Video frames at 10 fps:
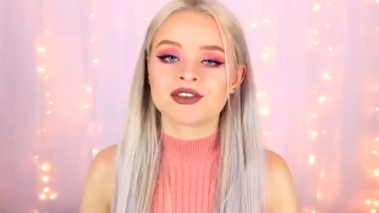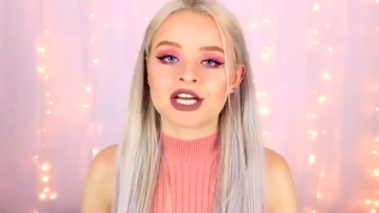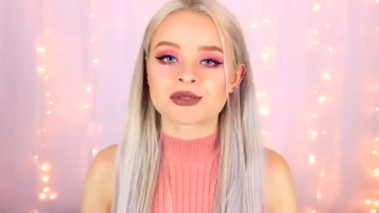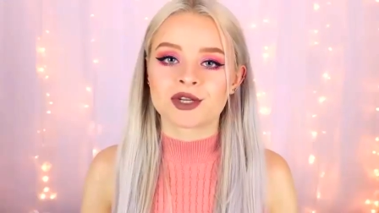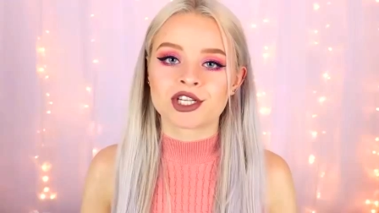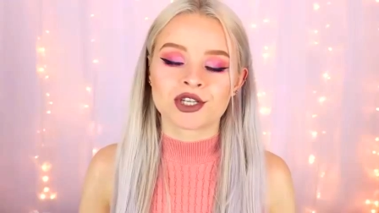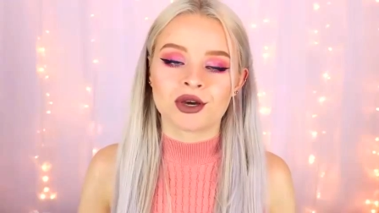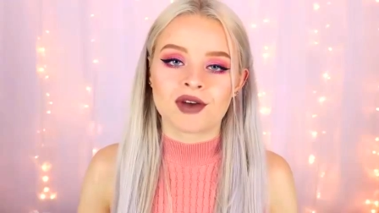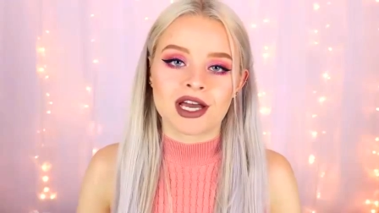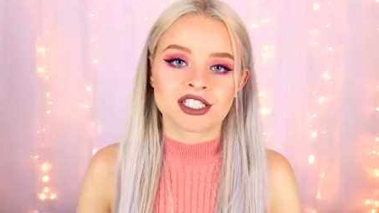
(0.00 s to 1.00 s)
if you guys wanted to
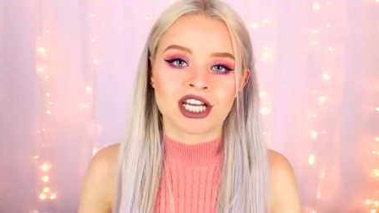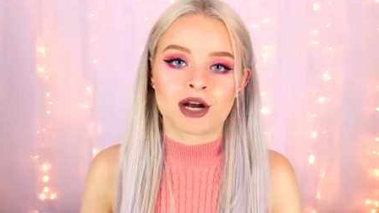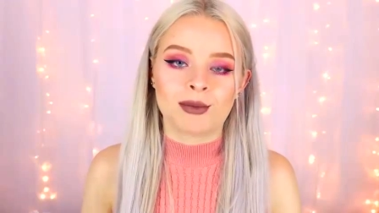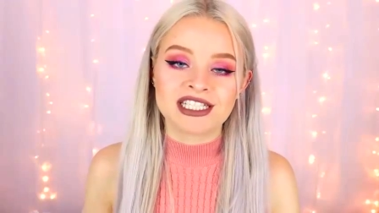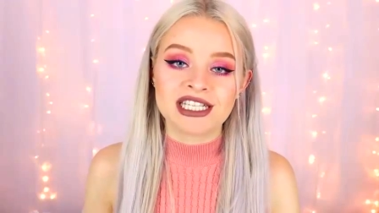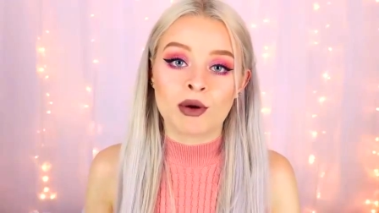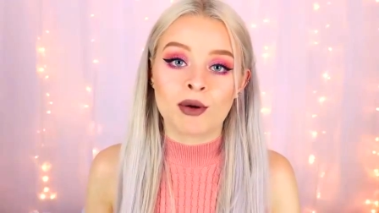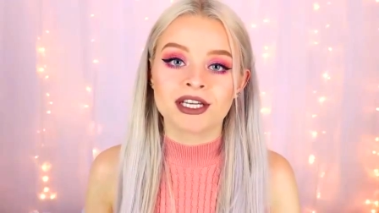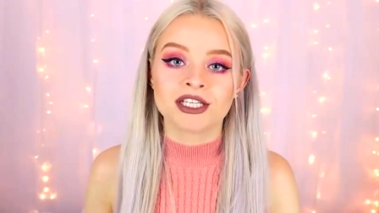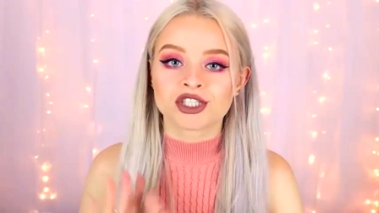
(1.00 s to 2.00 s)
go over and check out my
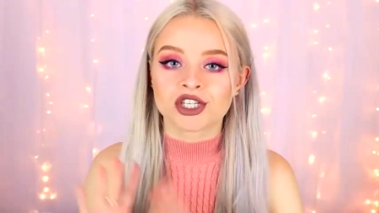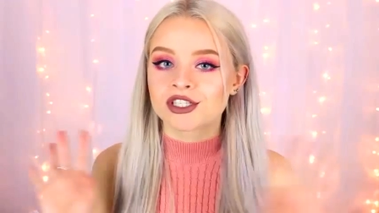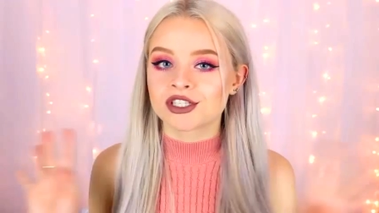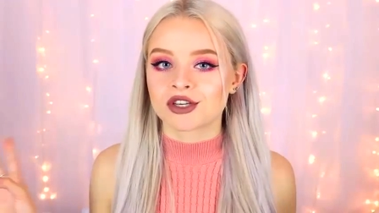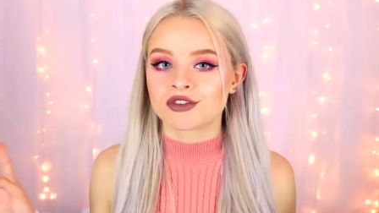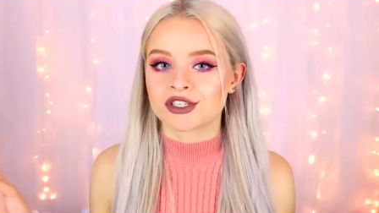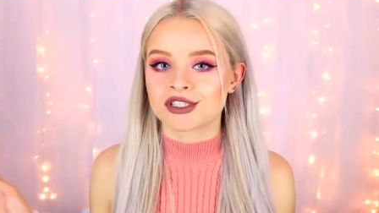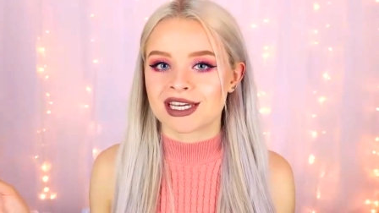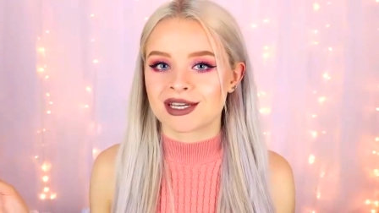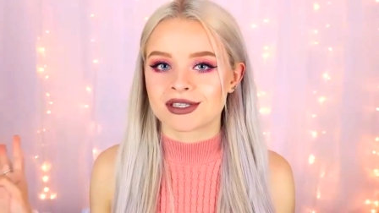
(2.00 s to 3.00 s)
Depop, it is just soap
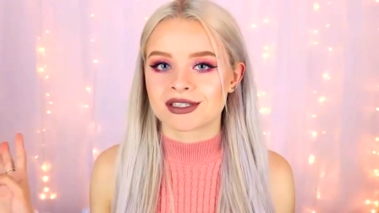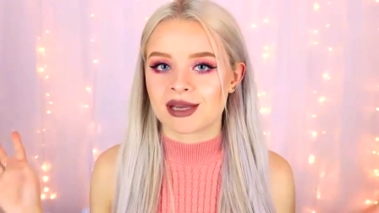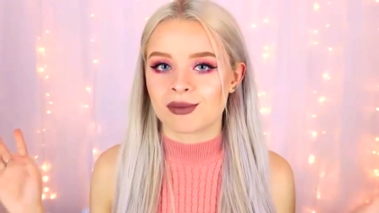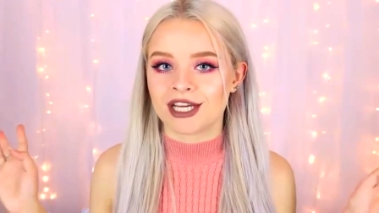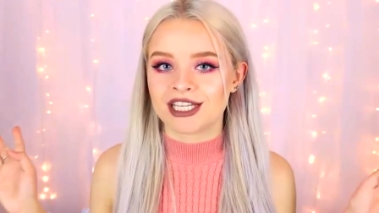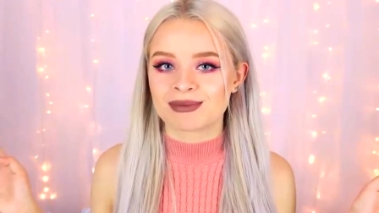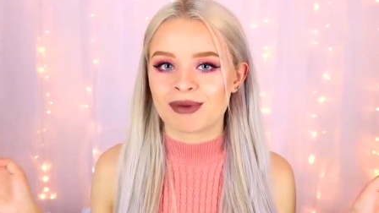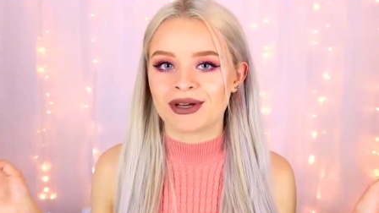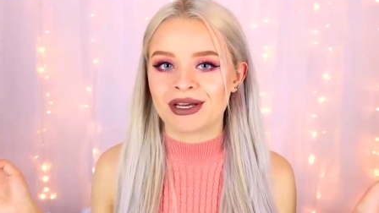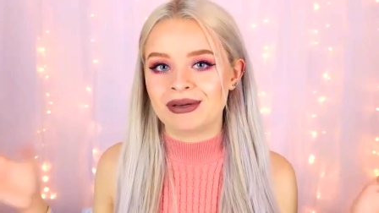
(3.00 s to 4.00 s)
does and L's the same way it's
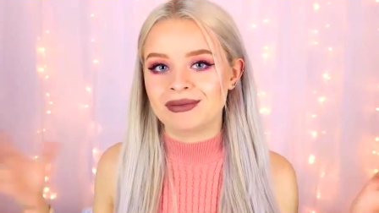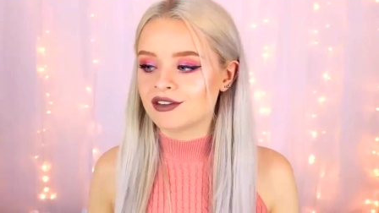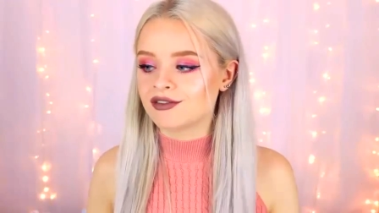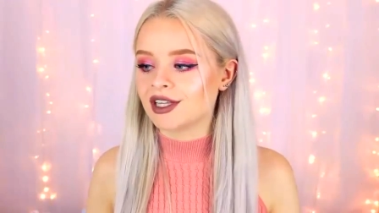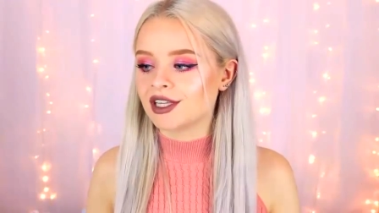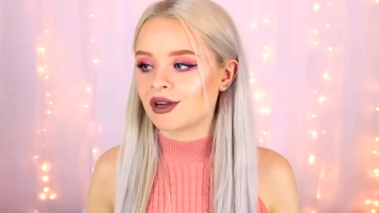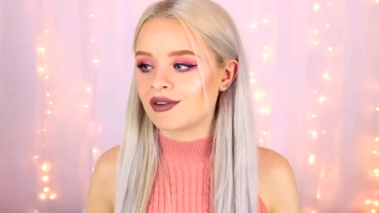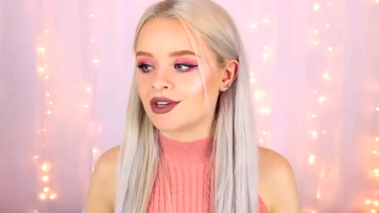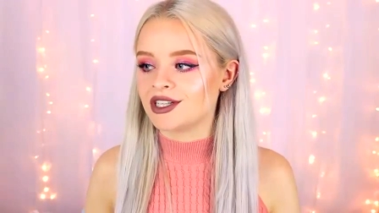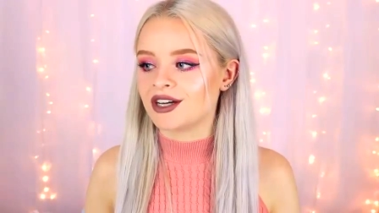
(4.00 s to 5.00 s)
spelled here.
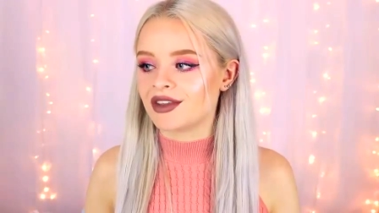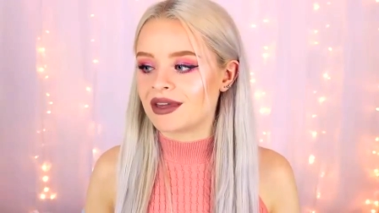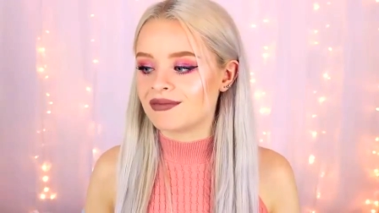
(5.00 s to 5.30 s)
the other.